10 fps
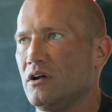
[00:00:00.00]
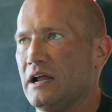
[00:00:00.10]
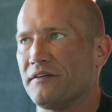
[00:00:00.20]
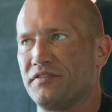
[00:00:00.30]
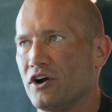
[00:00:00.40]

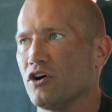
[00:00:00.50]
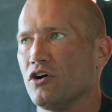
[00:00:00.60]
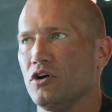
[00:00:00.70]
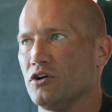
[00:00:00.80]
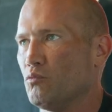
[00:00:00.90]
if they're
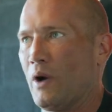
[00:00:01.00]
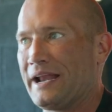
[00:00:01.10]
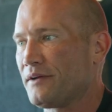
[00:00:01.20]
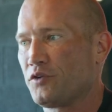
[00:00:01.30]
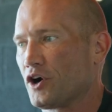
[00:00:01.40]

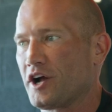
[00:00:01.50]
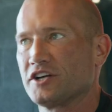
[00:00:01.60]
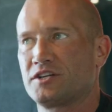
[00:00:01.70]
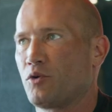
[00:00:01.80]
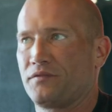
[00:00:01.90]
waiting for a
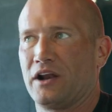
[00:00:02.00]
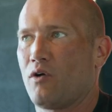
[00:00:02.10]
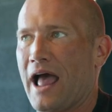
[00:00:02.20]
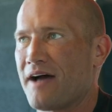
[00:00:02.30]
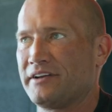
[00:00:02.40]
customer, if they
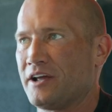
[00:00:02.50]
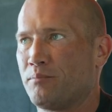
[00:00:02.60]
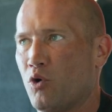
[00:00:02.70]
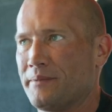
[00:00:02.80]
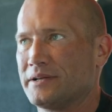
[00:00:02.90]
don't have any
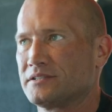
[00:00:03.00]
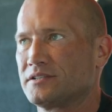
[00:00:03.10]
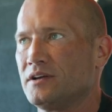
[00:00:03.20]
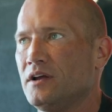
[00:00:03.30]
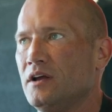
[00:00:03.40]
appointments,